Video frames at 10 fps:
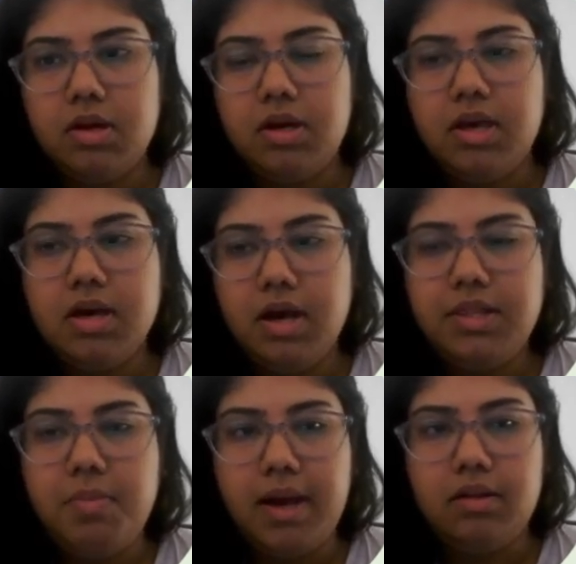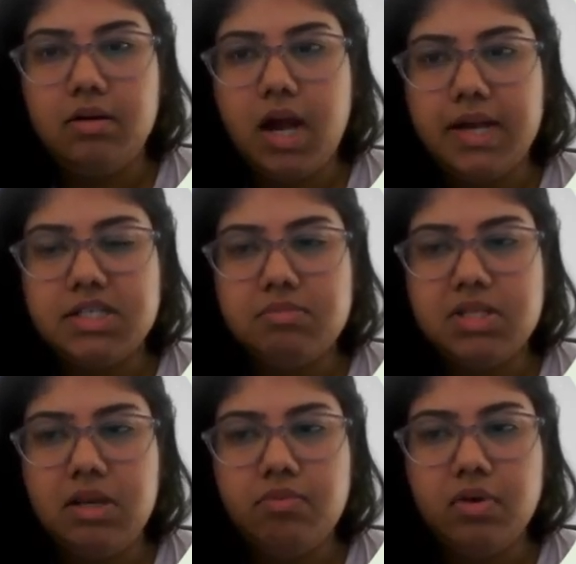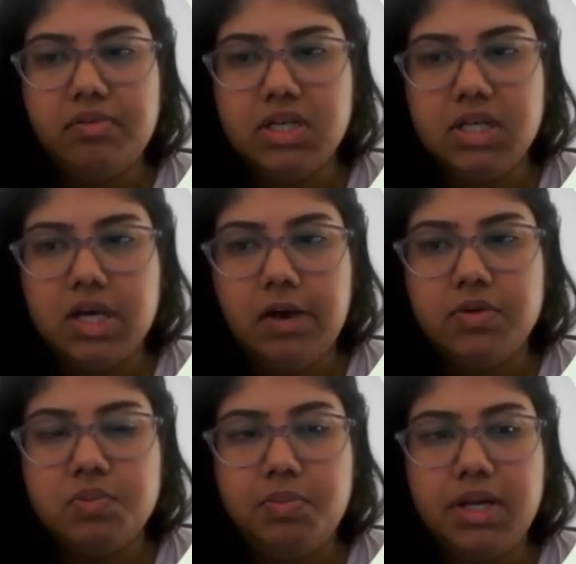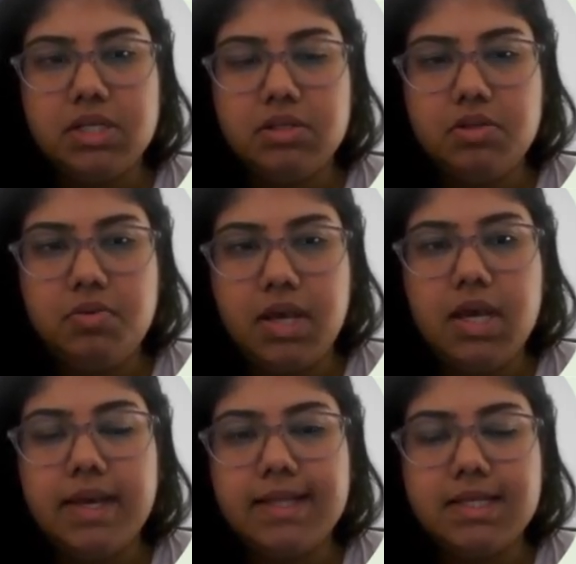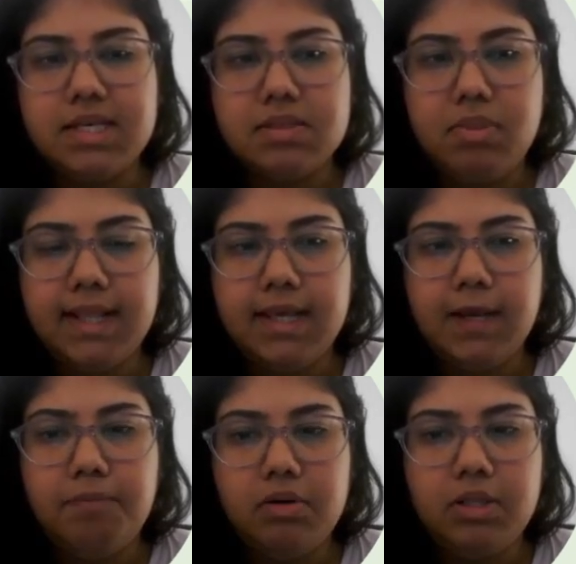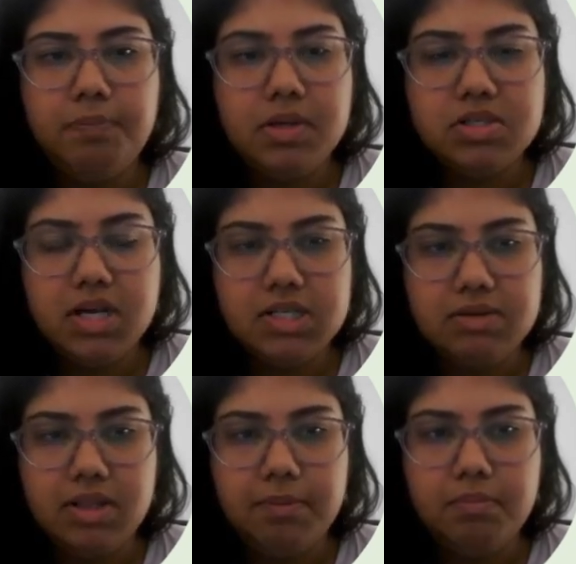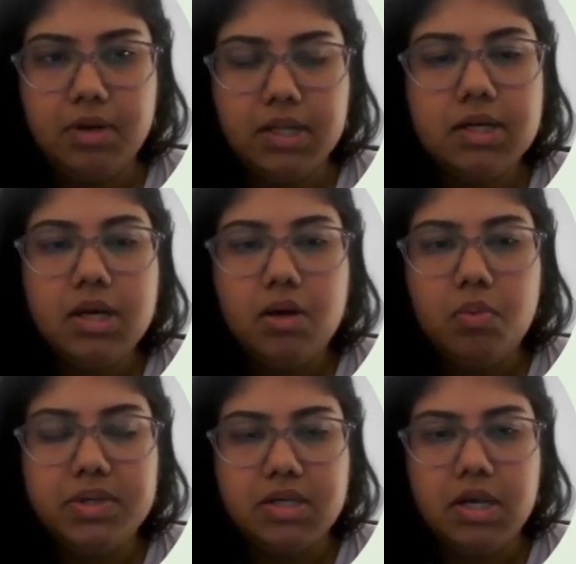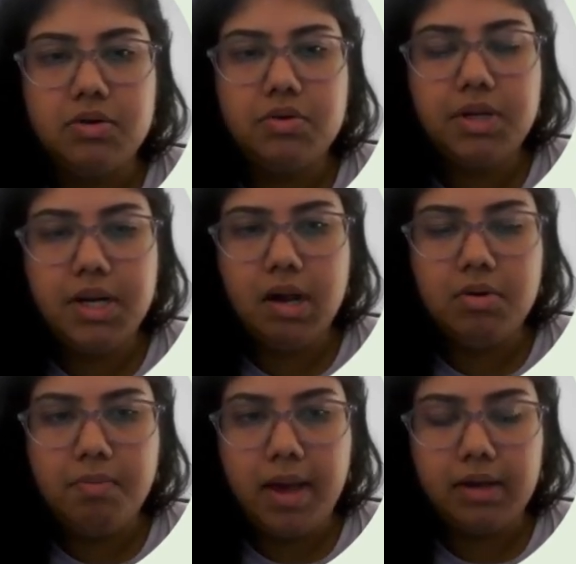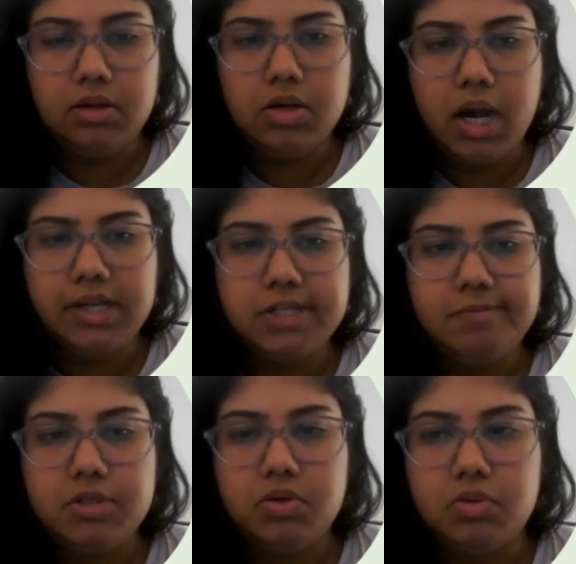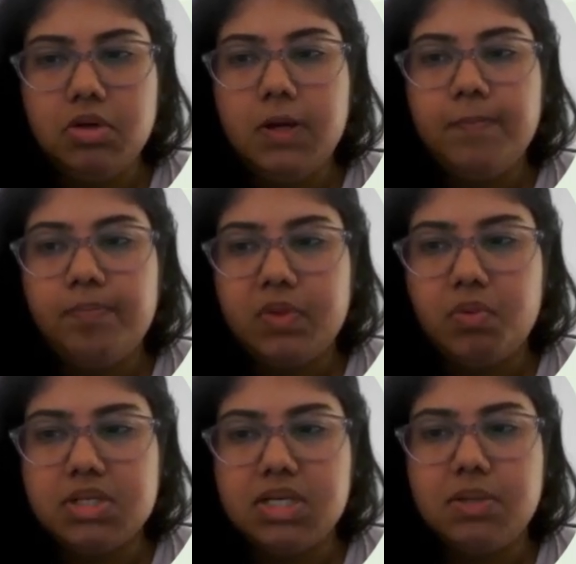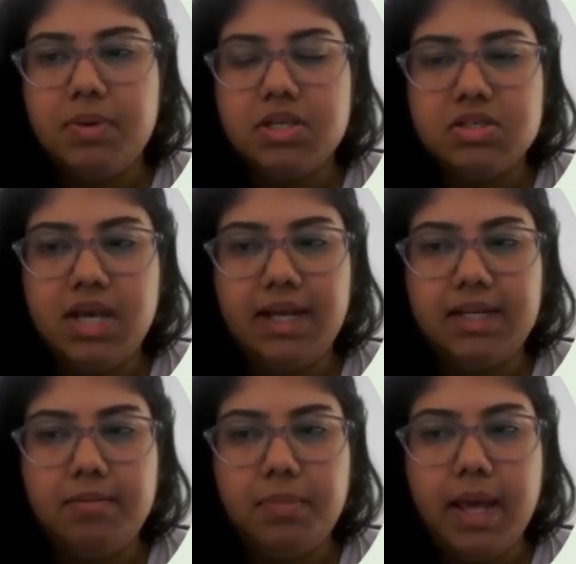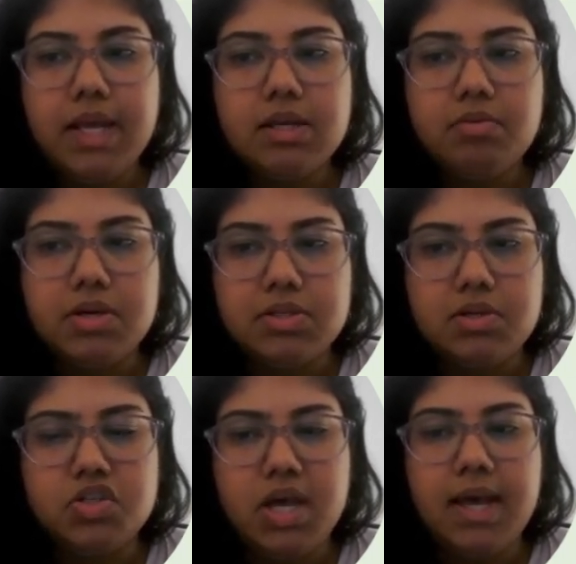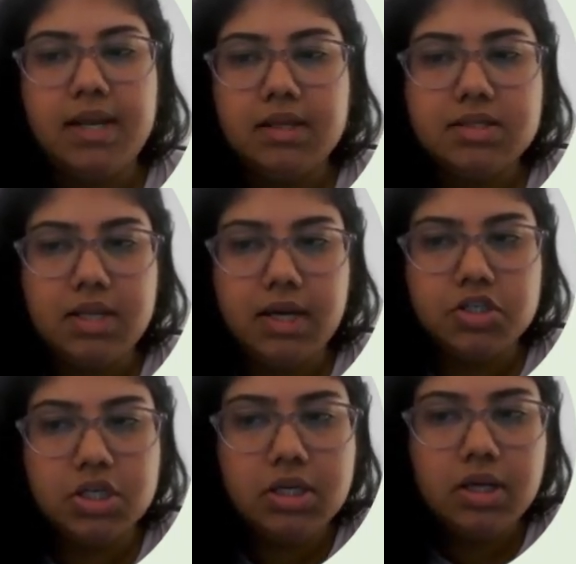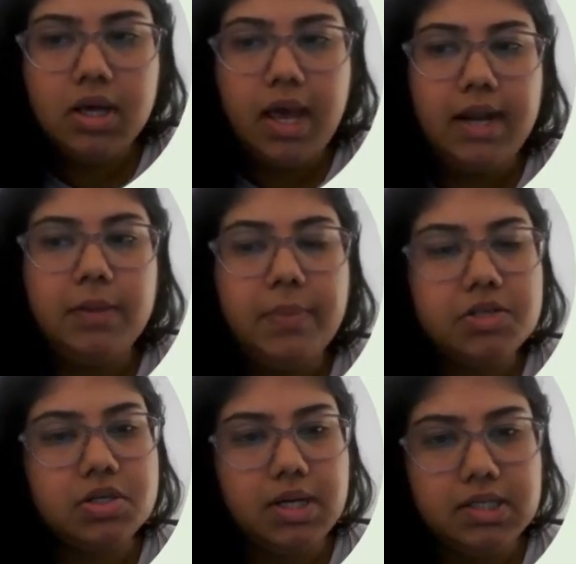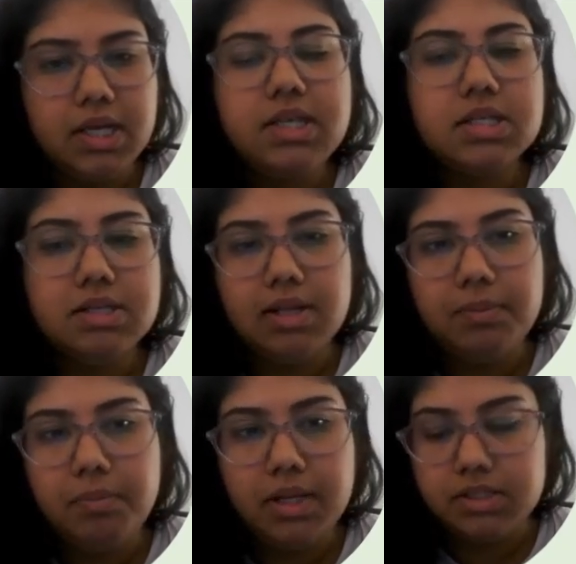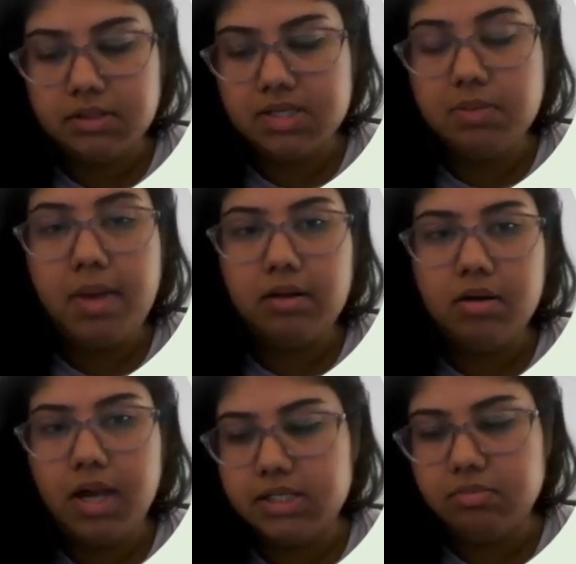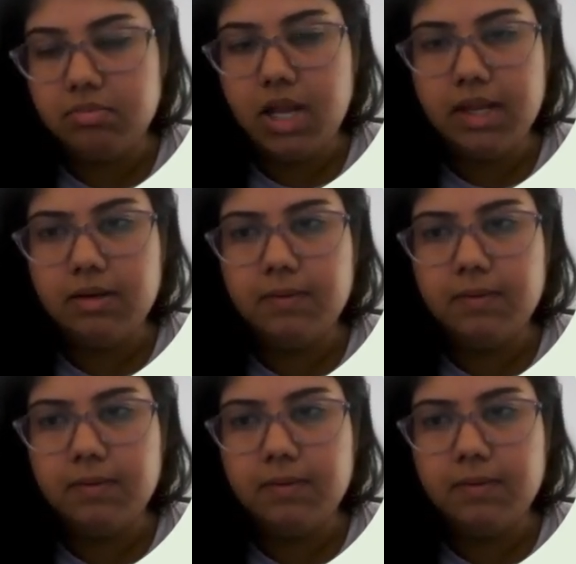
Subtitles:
Here are the backlog items involved in our sprint 3. It is mainly about the pitch deck development, which included our backlog item 2, which is the pitch deck template, research and the selection, and the pitch content development is the backlog item 9.